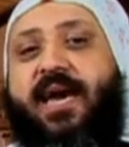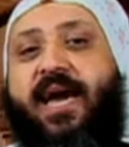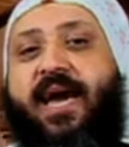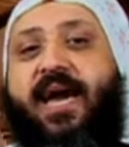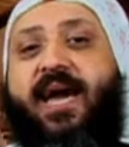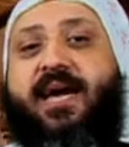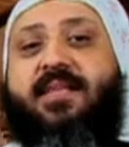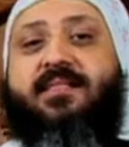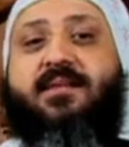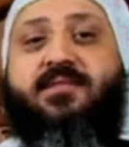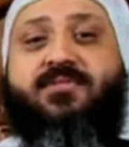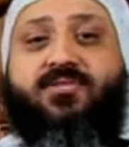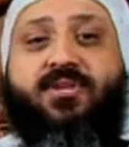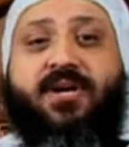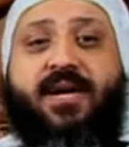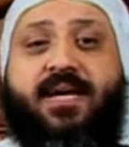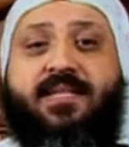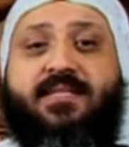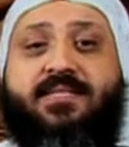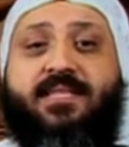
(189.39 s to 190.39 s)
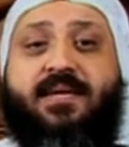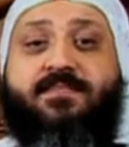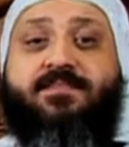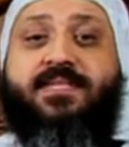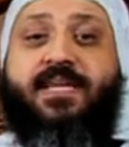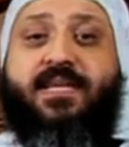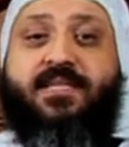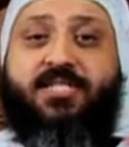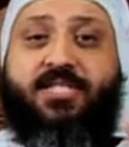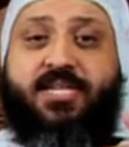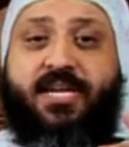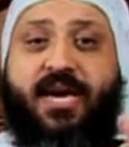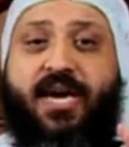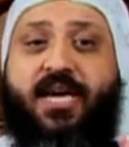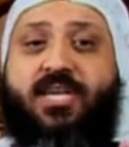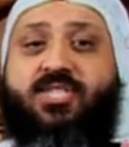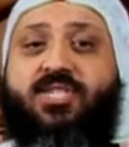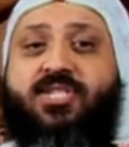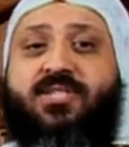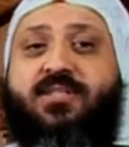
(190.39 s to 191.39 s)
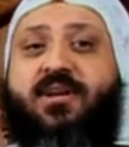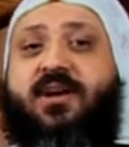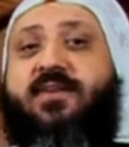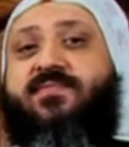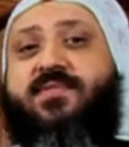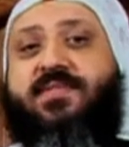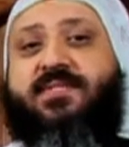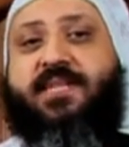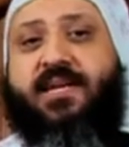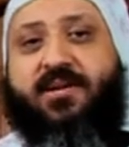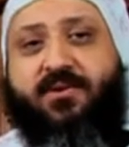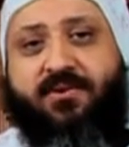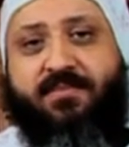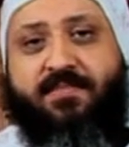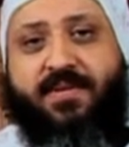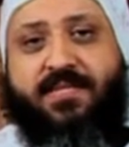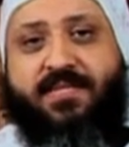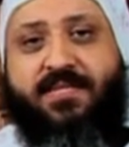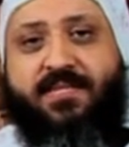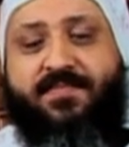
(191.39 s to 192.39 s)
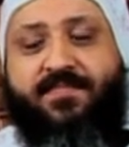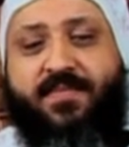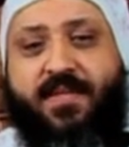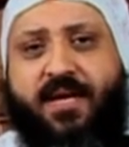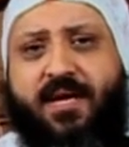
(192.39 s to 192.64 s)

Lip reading: and the transubstantiation of the sacraments.